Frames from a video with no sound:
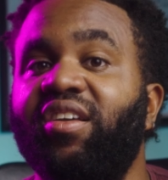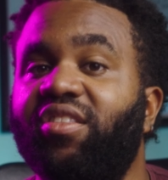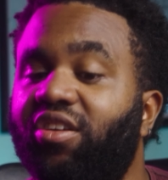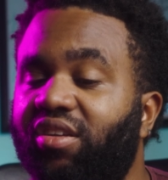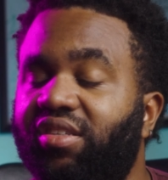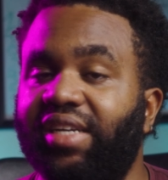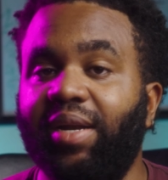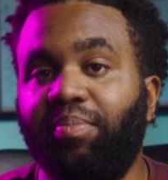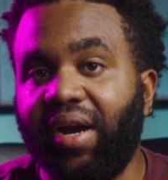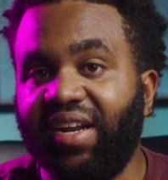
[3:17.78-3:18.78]
The
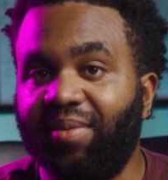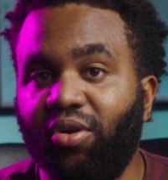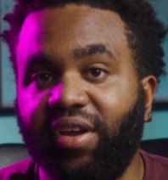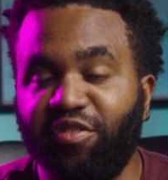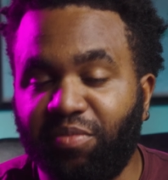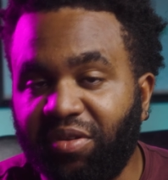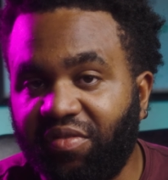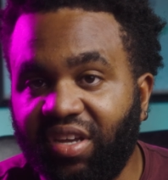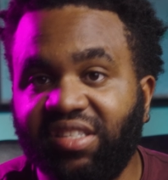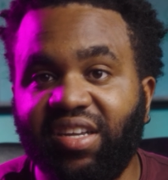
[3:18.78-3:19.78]
sad part about
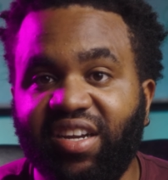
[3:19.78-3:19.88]
FPV is that